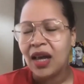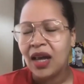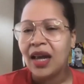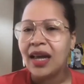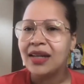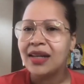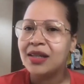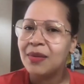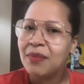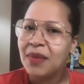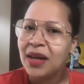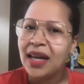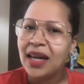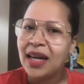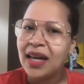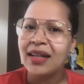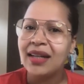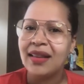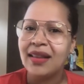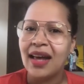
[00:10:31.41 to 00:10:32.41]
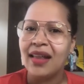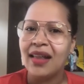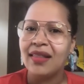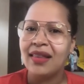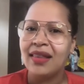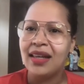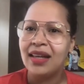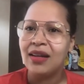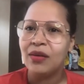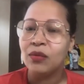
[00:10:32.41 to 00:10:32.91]
and demand that
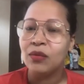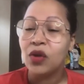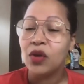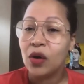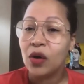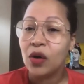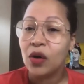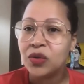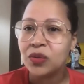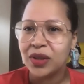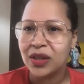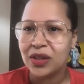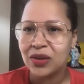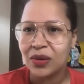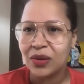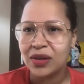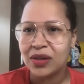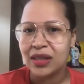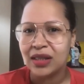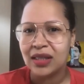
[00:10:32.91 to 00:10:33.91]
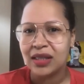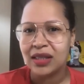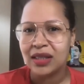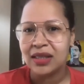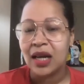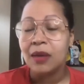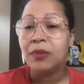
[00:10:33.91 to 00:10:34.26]
those resources